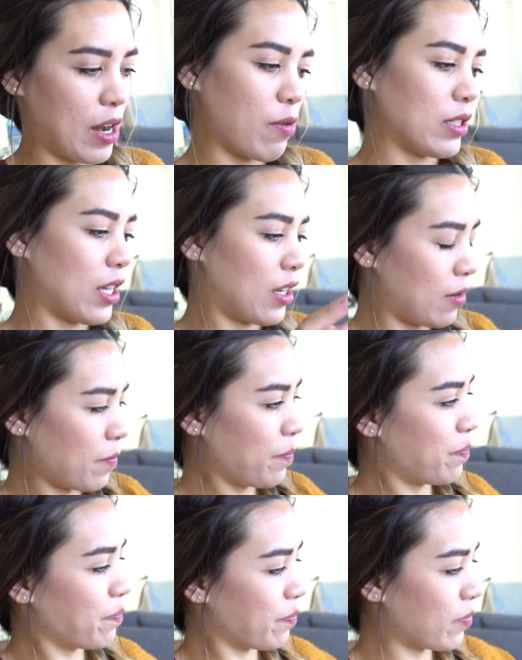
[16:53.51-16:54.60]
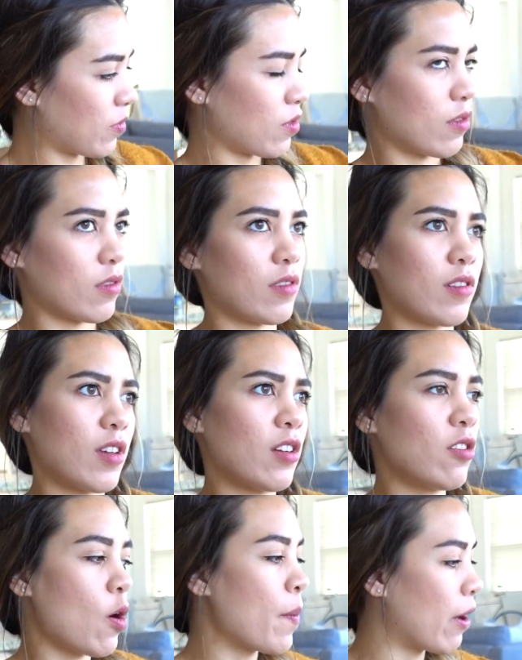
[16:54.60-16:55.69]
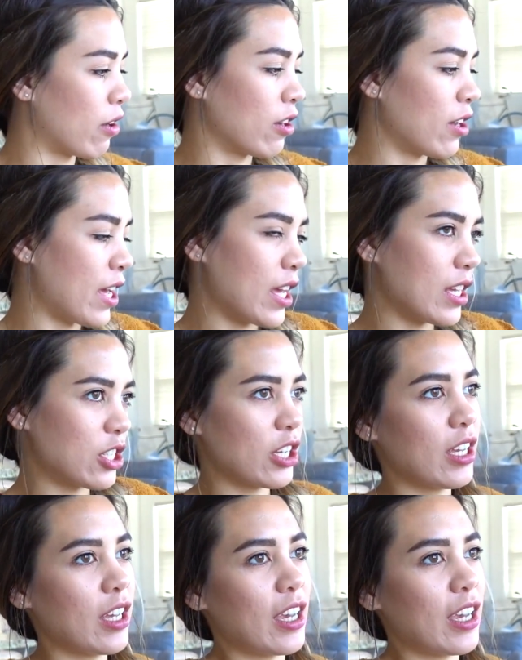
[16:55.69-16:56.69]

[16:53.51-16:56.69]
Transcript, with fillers: I was like, I don't know, about her age.